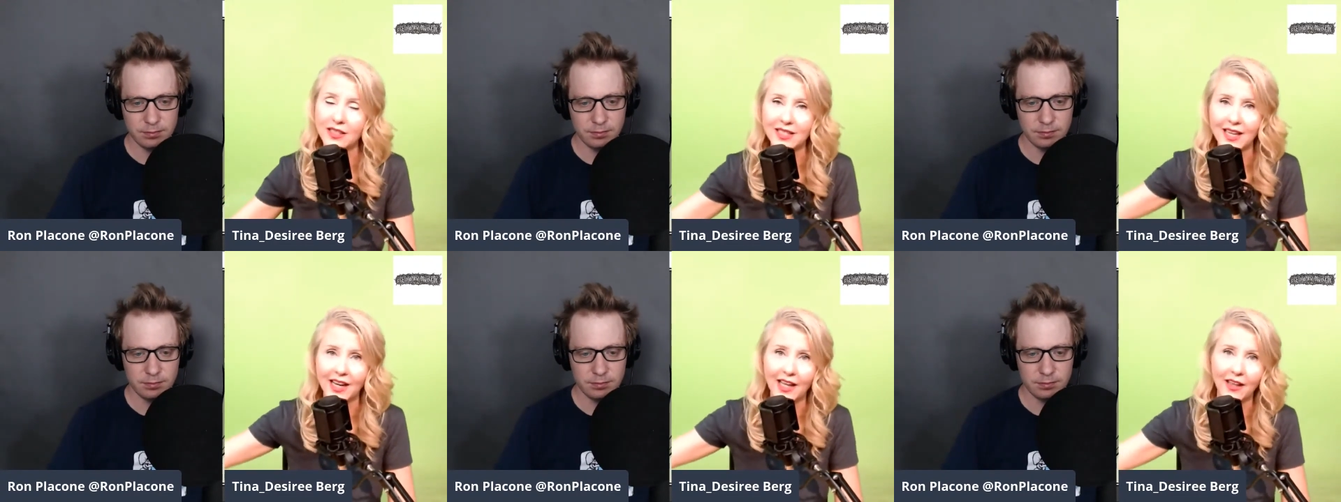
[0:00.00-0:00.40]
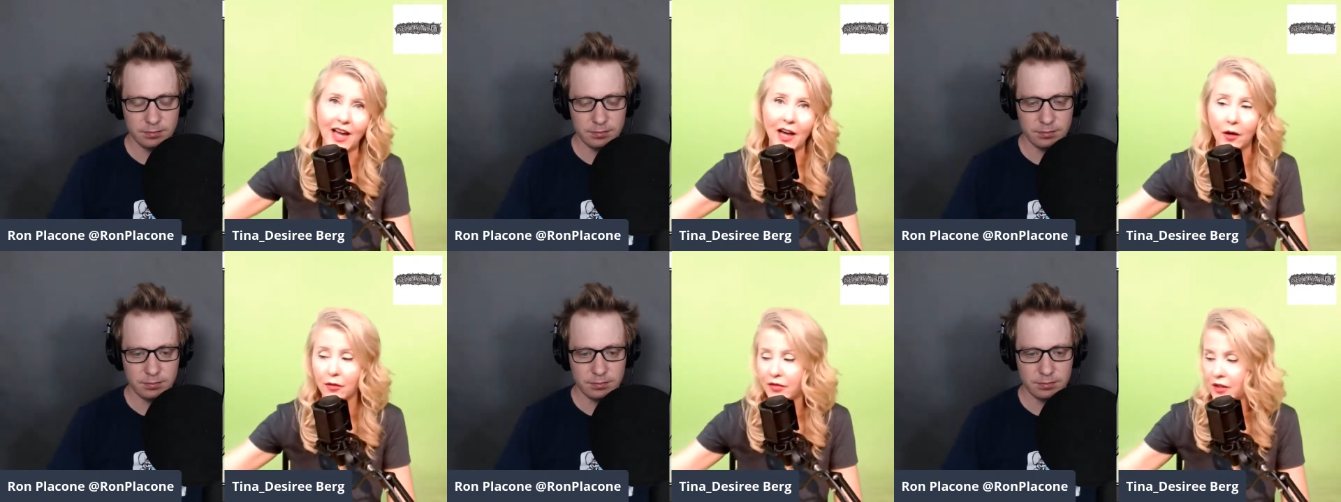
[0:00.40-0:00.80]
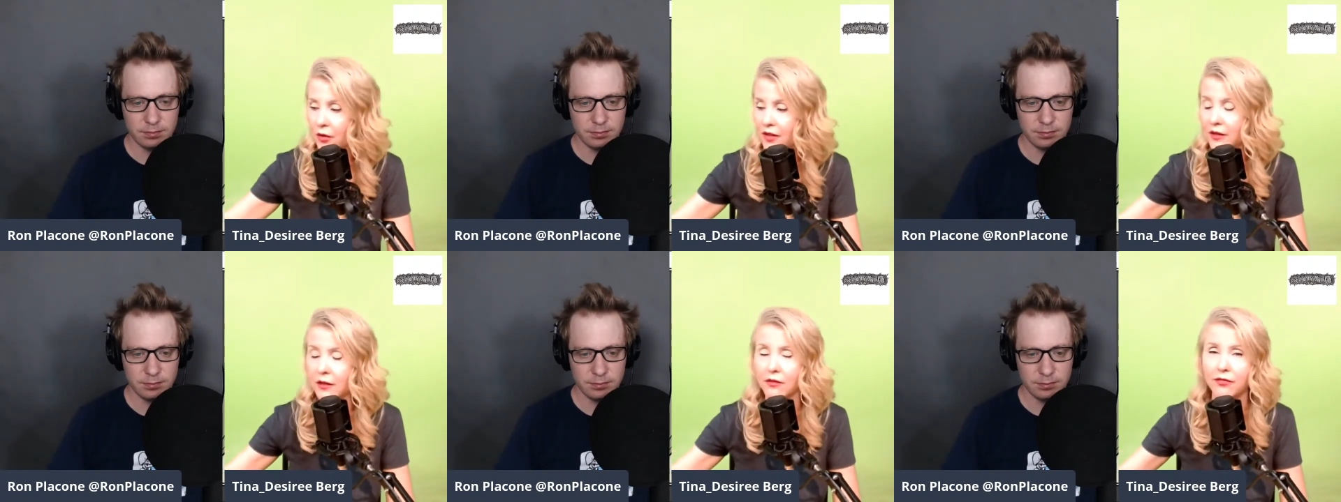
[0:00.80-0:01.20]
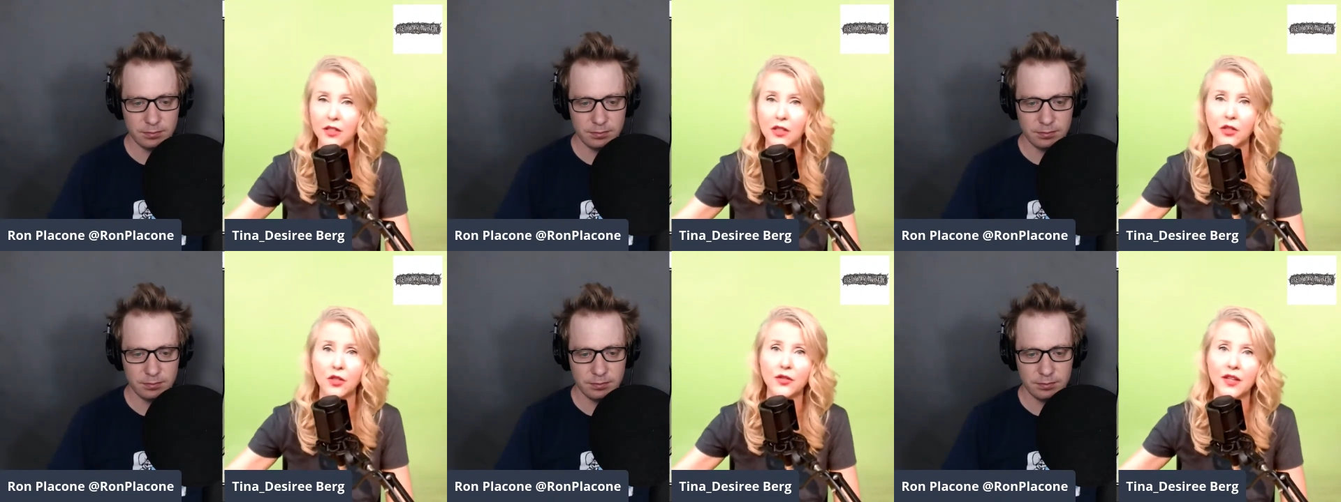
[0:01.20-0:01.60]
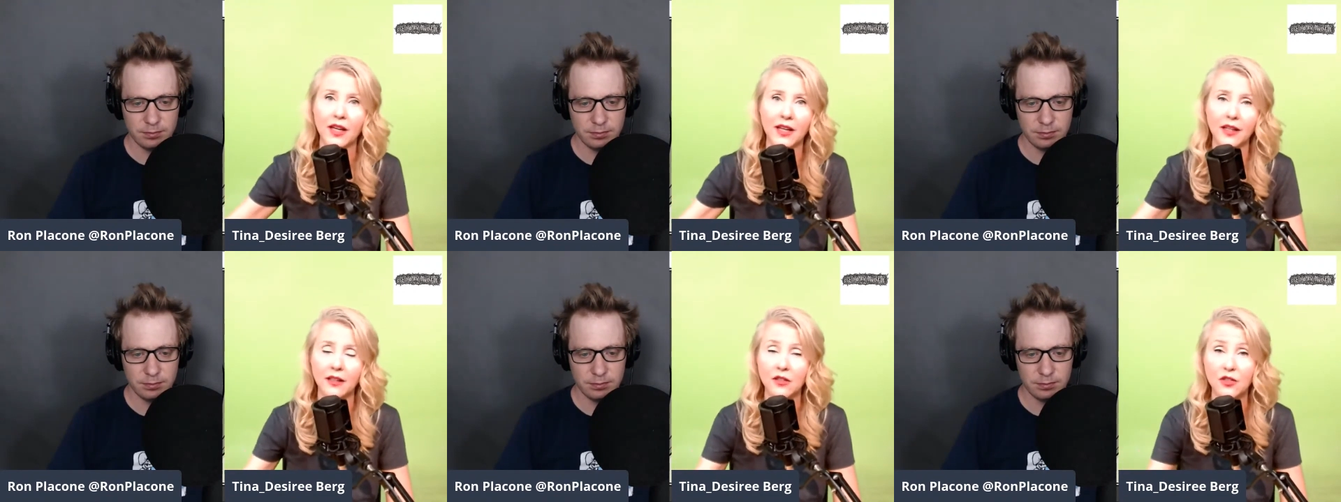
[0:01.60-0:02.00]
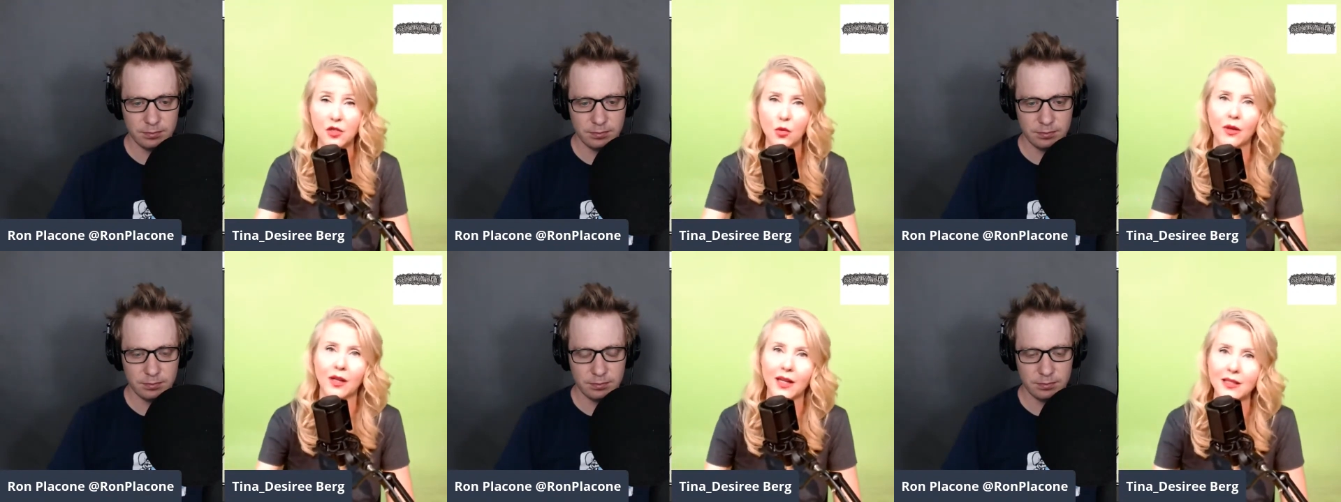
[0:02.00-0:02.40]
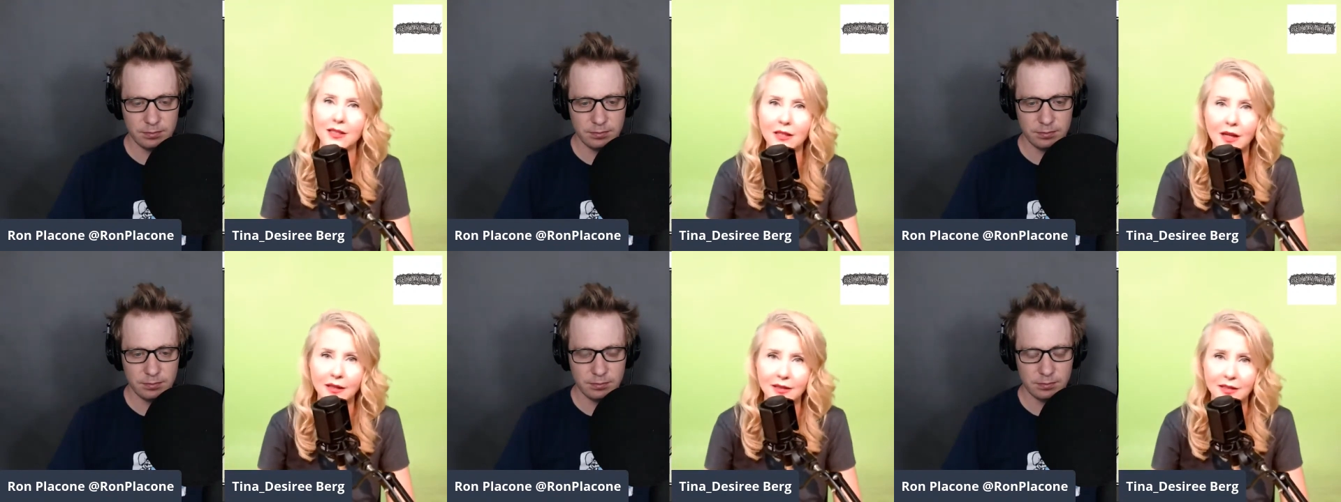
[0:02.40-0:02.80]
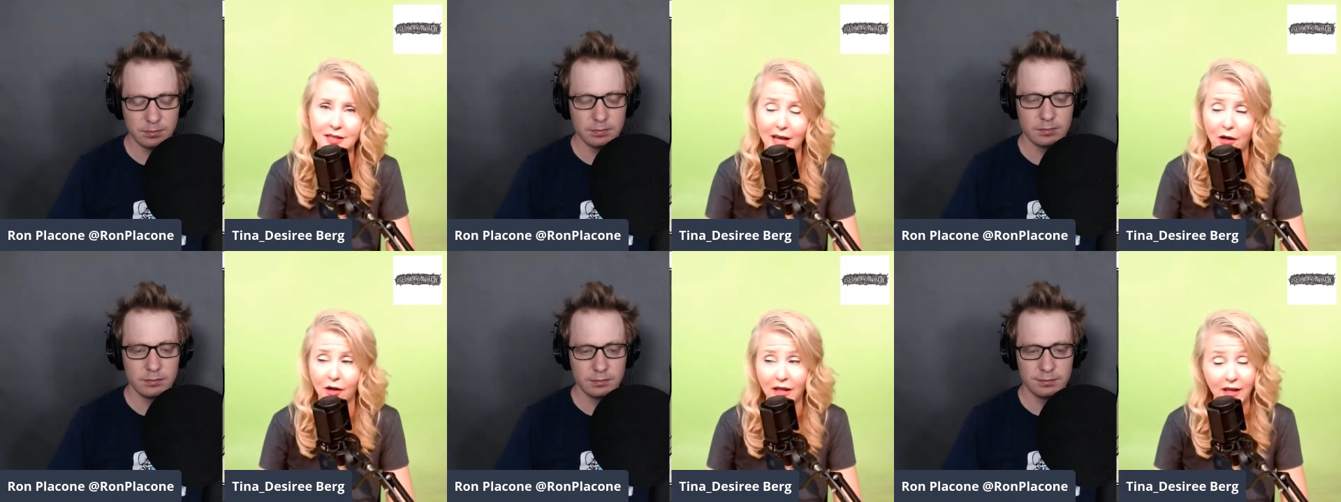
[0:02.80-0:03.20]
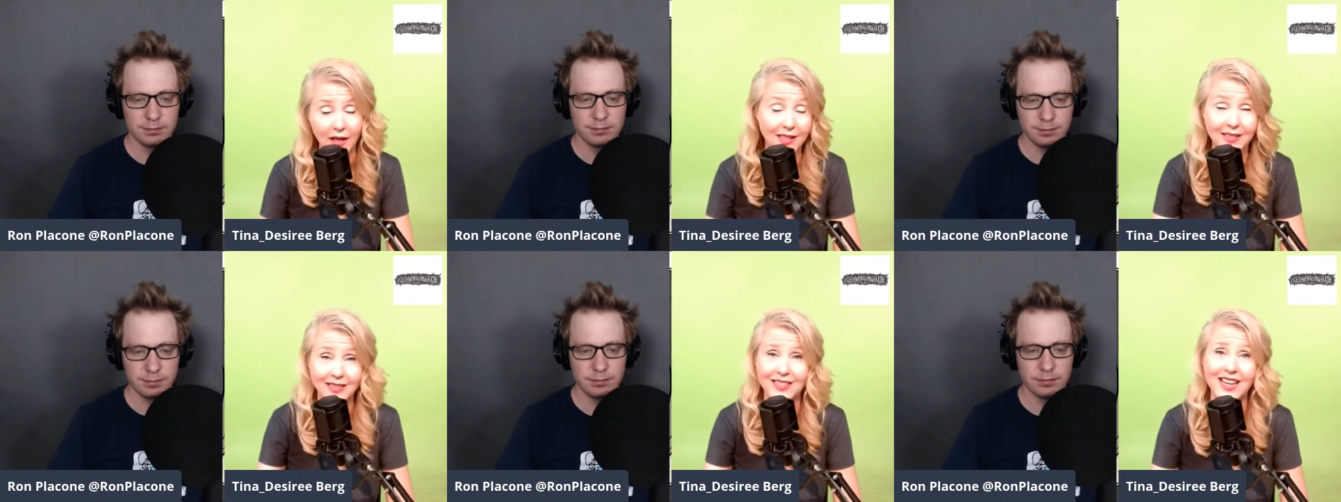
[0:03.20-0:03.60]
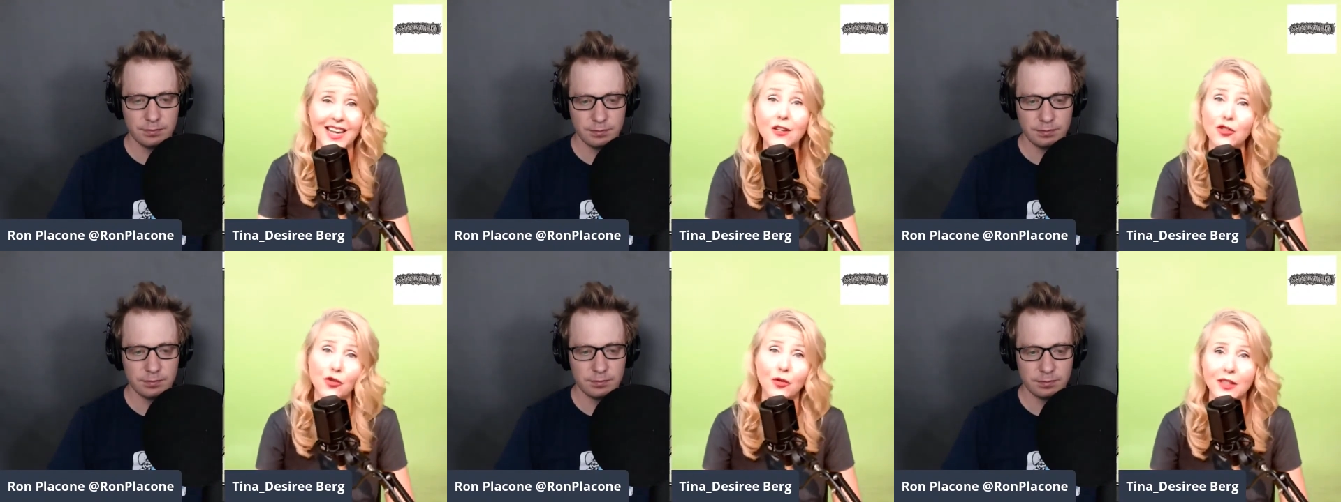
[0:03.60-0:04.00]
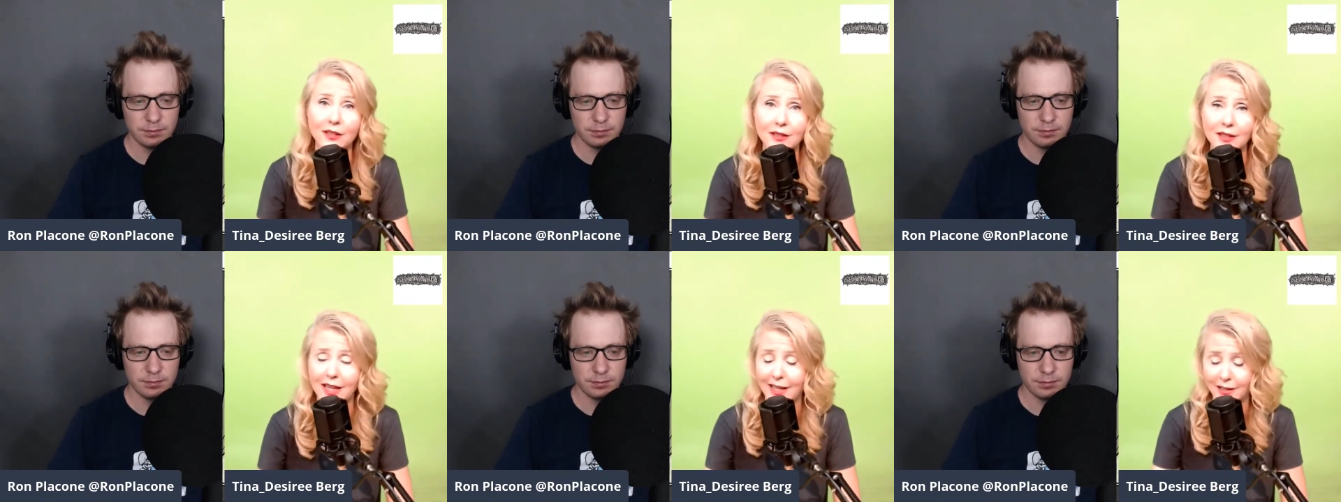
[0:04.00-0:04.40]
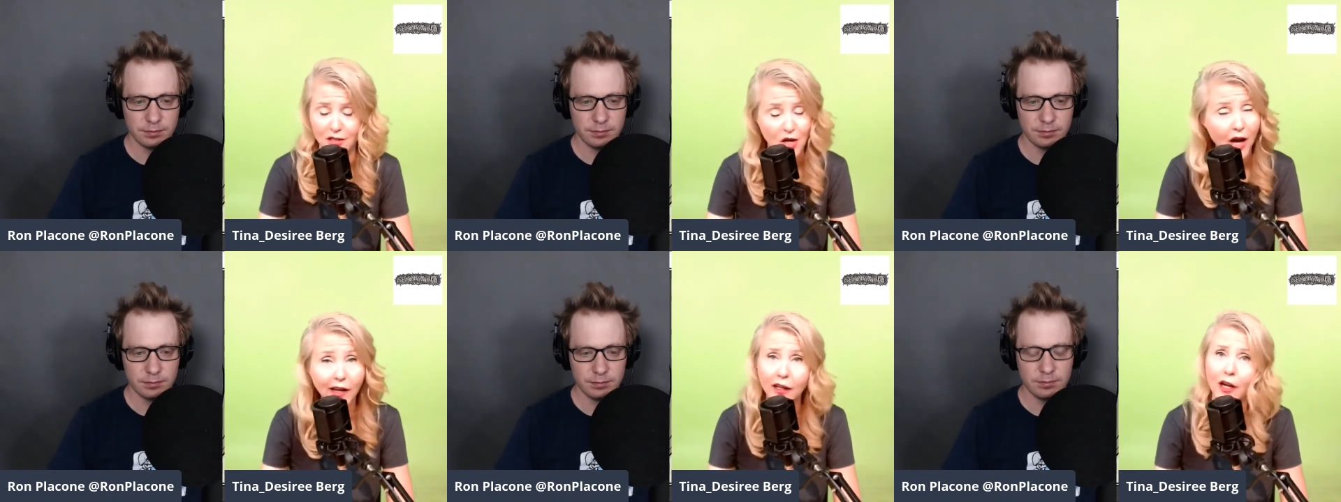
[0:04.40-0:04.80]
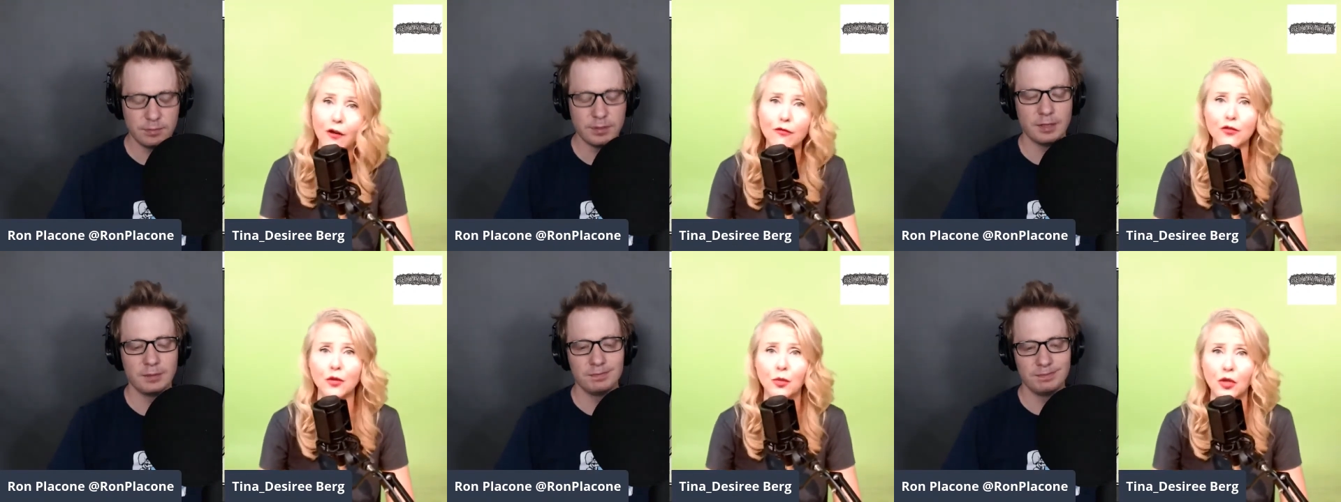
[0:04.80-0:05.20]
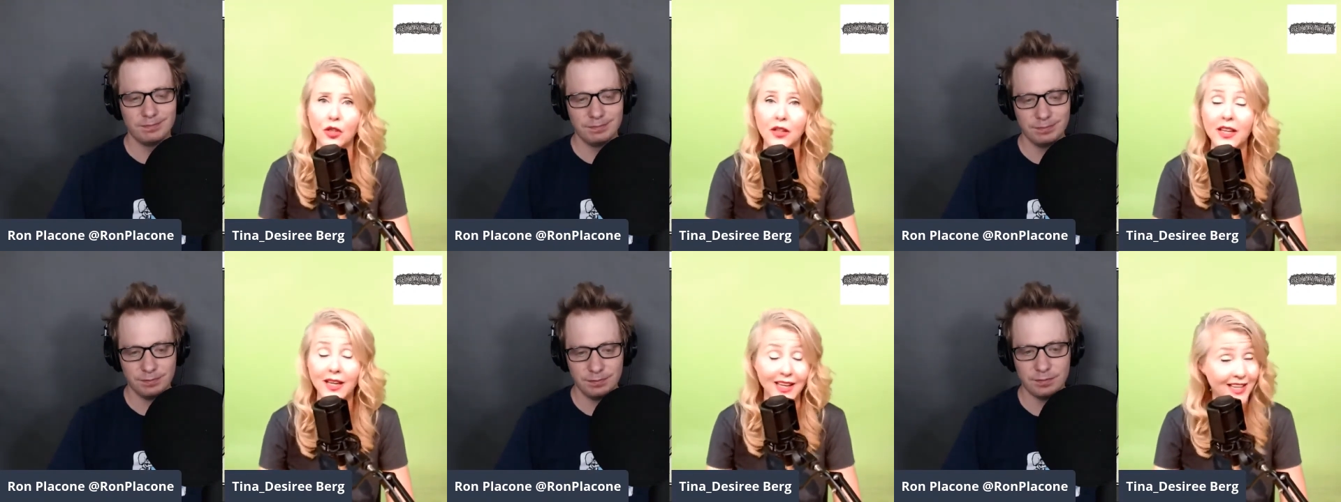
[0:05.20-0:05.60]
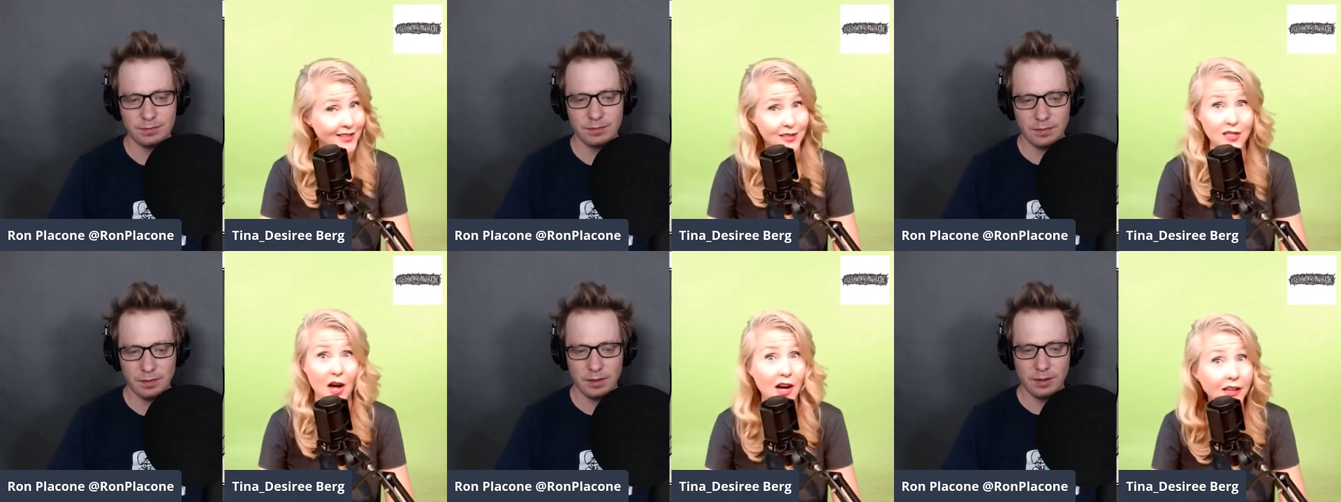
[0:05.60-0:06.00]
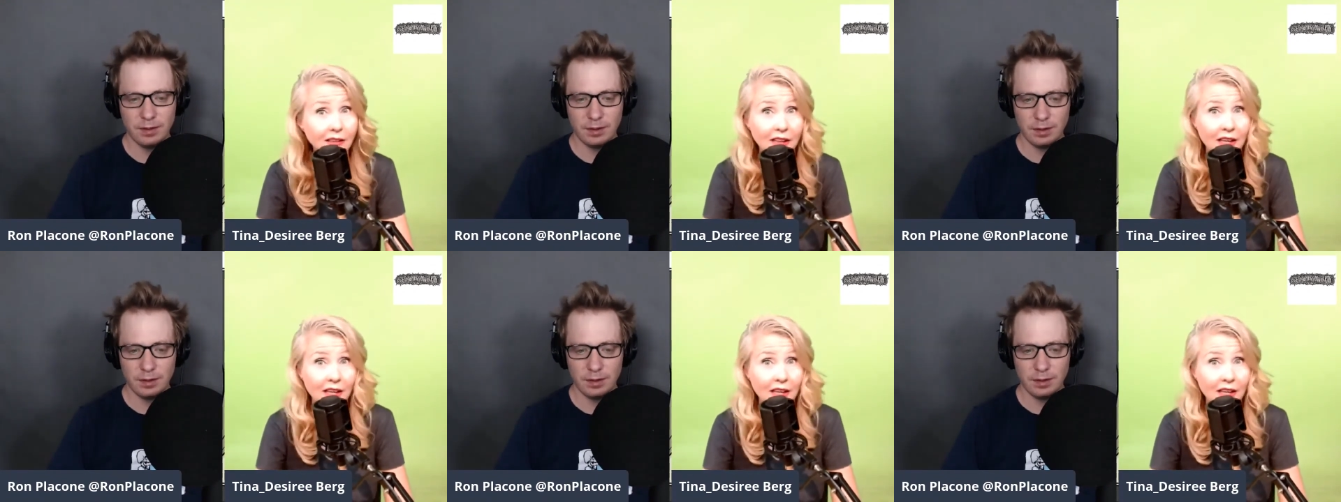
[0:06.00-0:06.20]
Speaker 1: willing to get out there in the field and do what I did on Saturday. It's dangerous. It's not comfortable. It's not